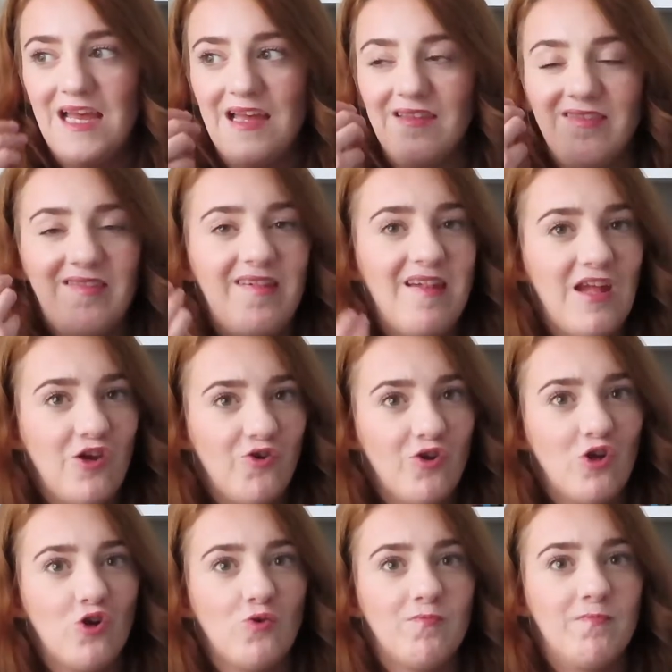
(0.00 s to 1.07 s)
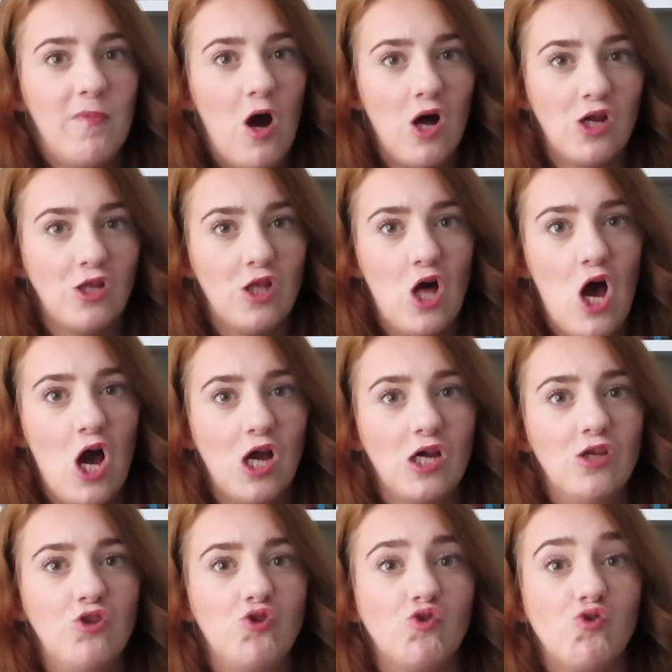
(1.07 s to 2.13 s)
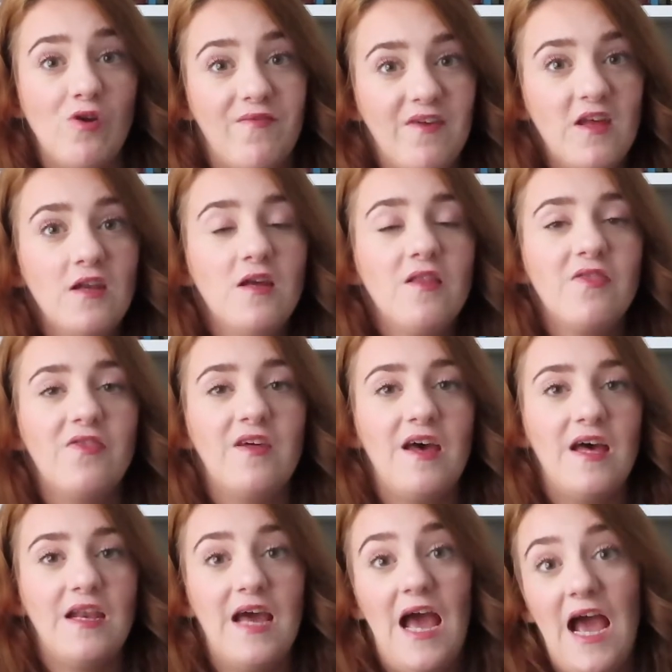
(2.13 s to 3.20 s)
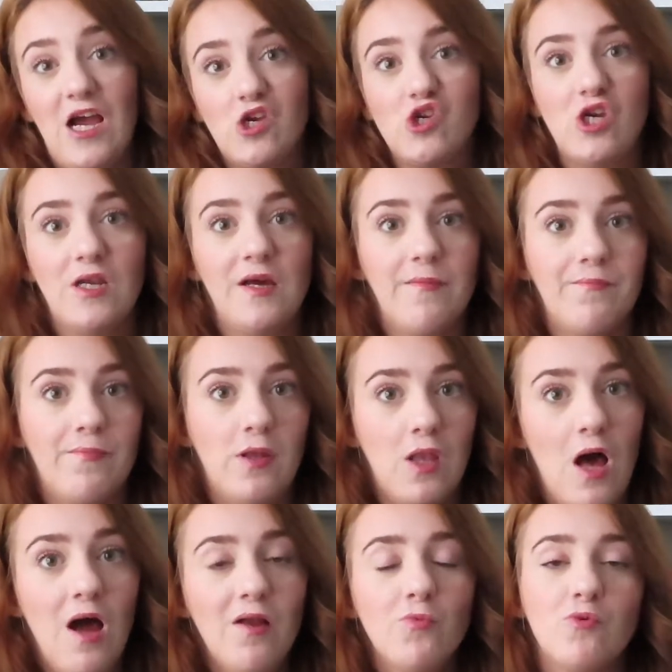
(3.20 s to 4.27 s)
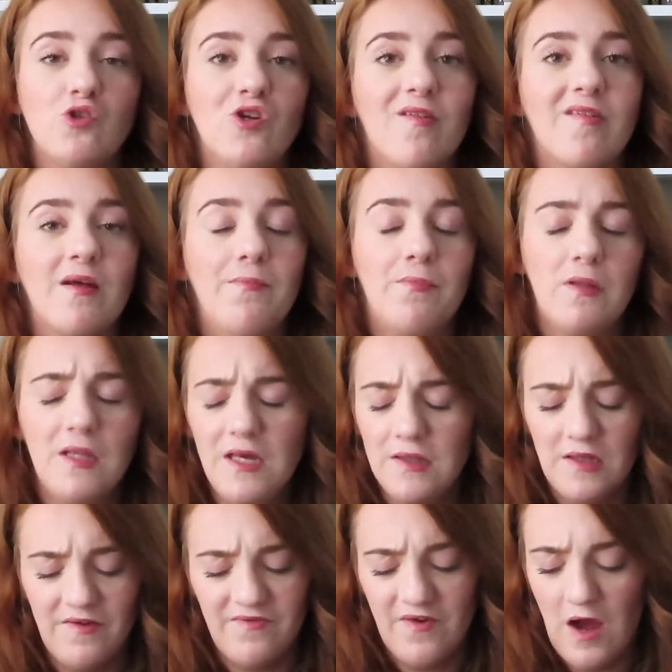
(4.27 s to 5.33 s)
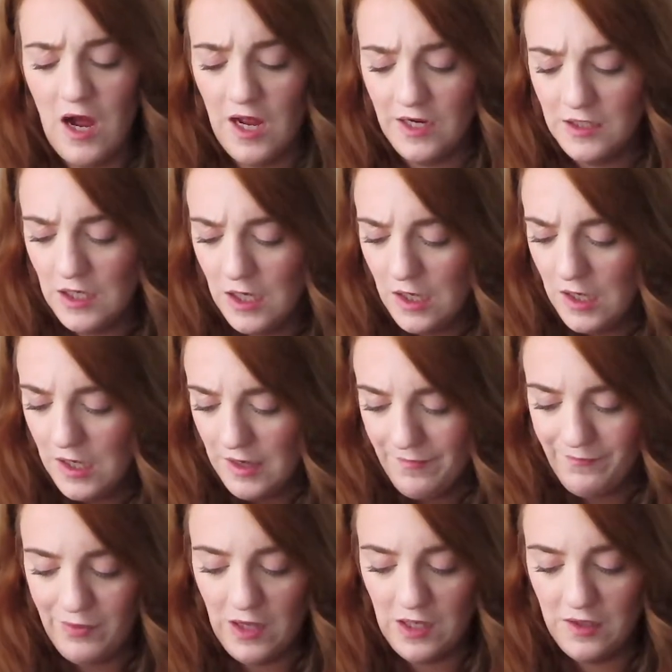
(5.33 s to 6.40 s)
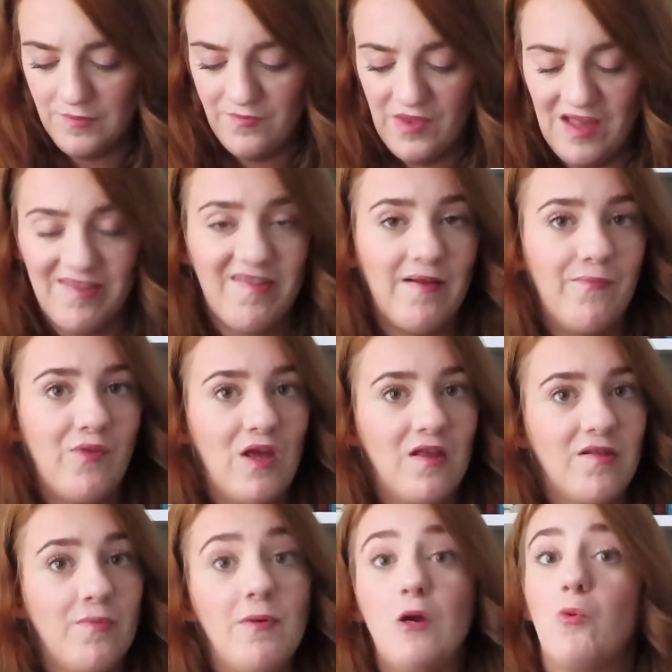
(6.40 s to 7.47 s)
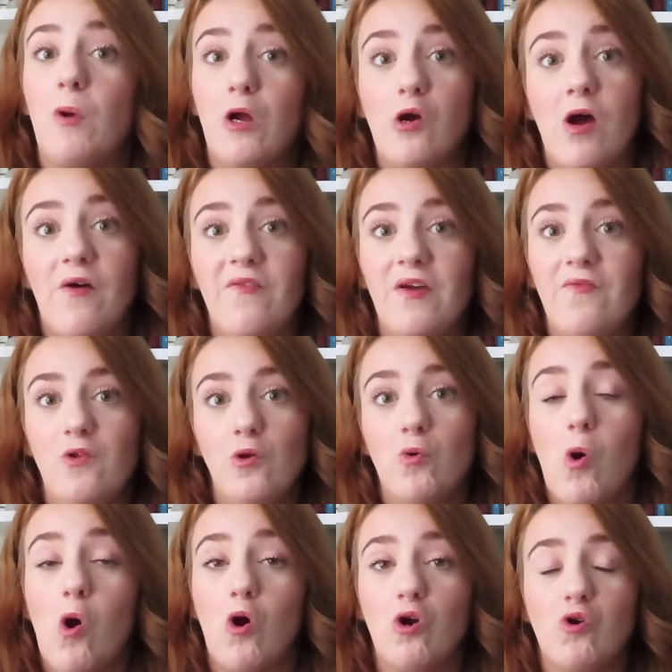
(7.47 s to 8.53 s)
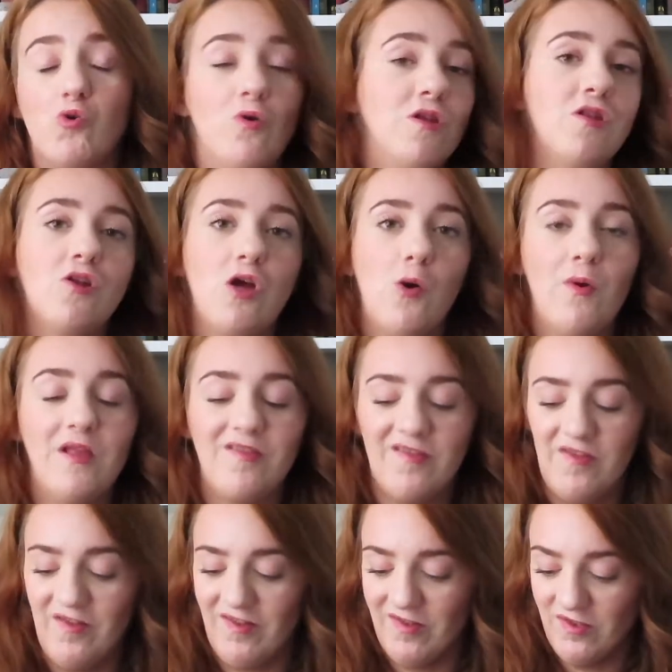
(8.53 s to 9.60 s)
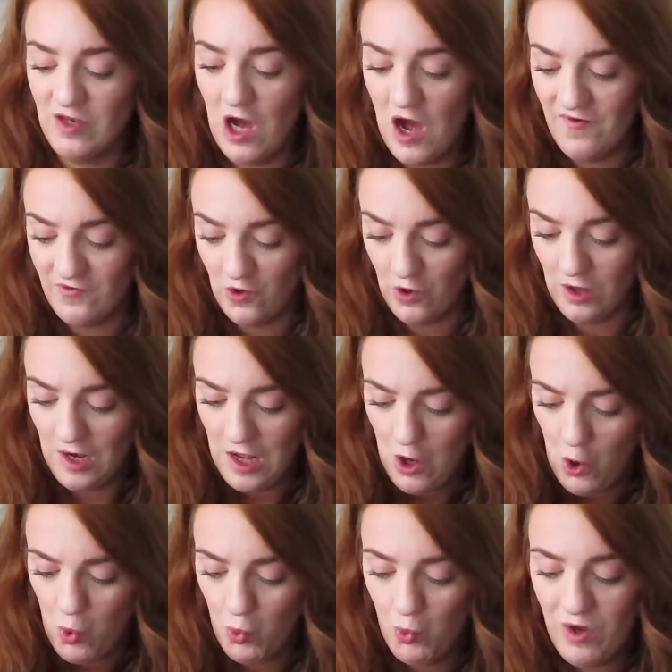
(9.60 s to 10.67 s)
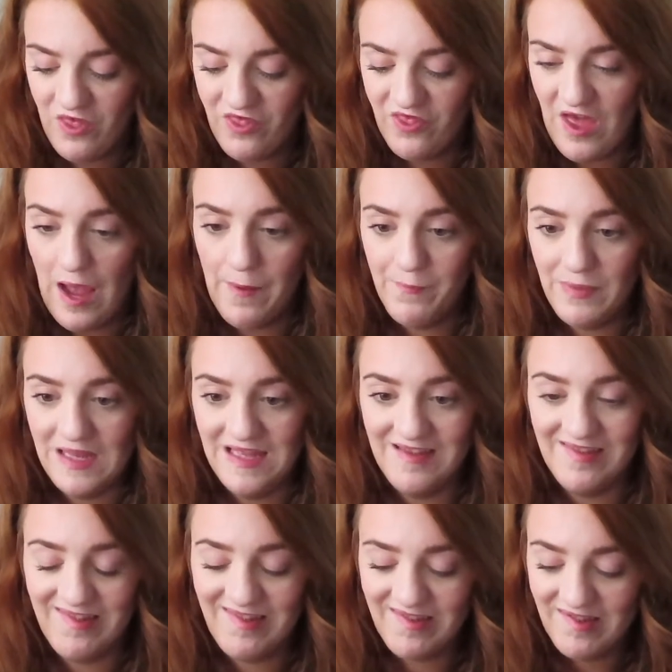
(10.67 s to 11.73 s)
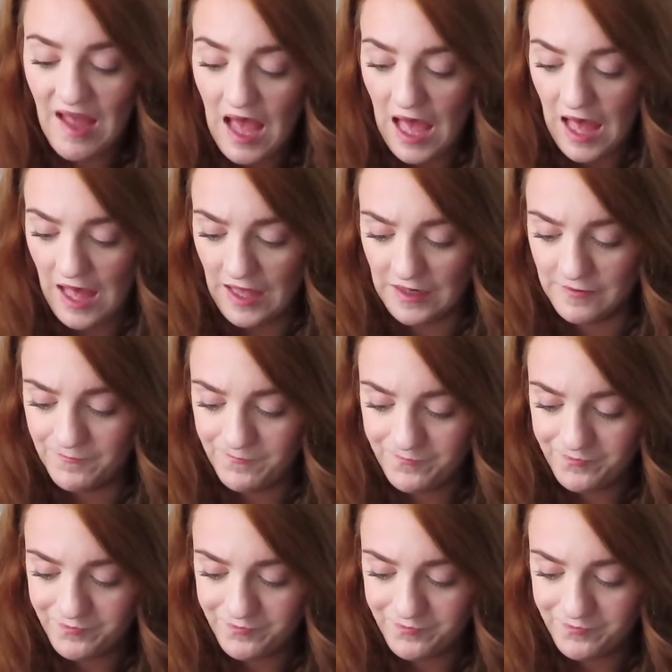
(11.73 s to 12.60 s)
interior monologue driven than action and plot, which is completely fine, but that's something to be aware of if you are going to go into this novel. With that being said,